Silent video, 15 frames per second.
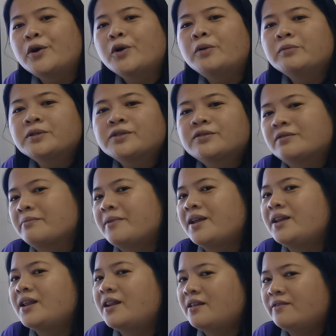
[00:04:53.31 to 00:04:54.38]
homes to
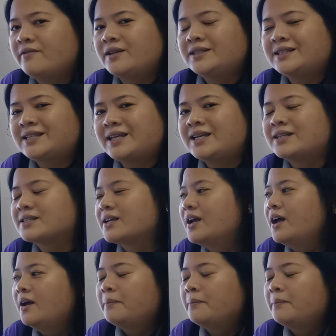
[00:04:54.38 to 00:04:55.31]
many living things,